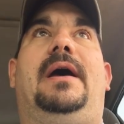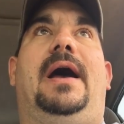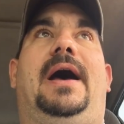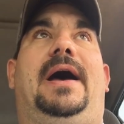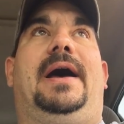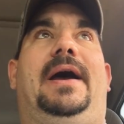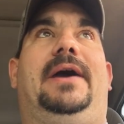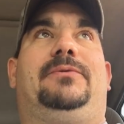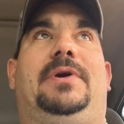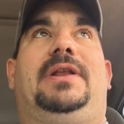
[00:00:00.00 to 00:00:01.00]

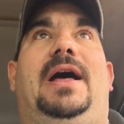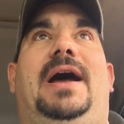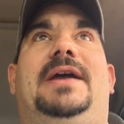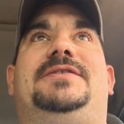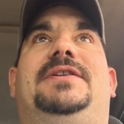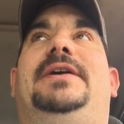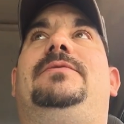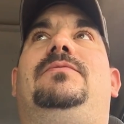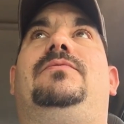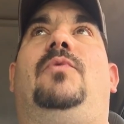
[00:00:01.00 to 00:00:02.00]
I realize that
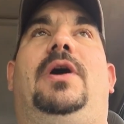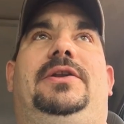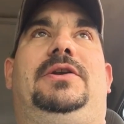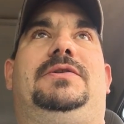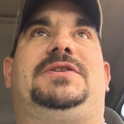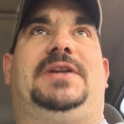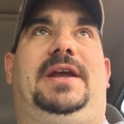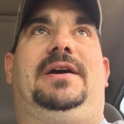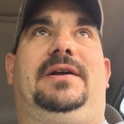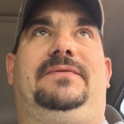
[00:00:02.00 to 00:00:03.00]
what you
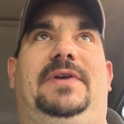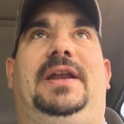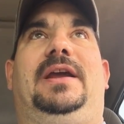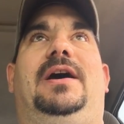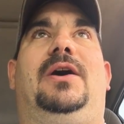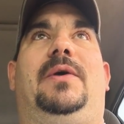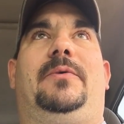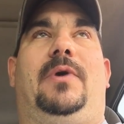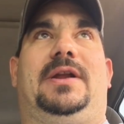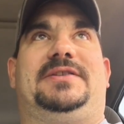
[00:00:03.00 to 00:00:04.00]
see on video
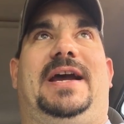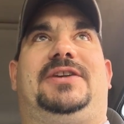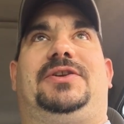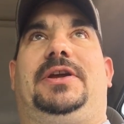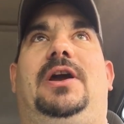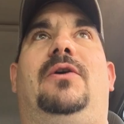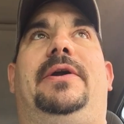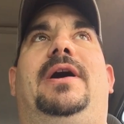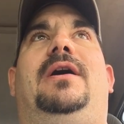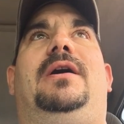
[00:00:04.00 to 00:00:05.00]
and what is actually
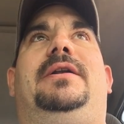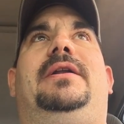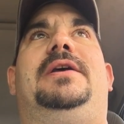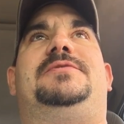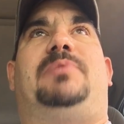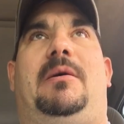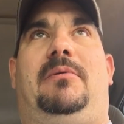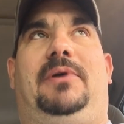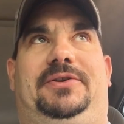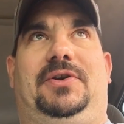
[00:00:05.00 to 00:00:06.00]
going on is
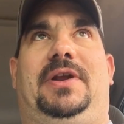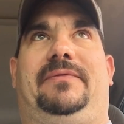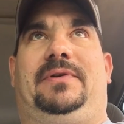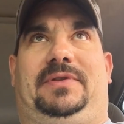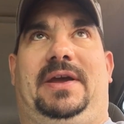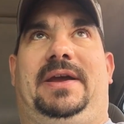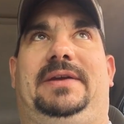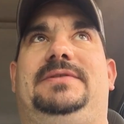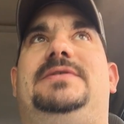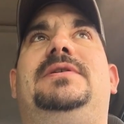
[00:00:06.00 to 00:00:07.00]
probably 2 different
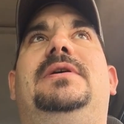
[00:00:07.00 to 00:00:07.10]
things.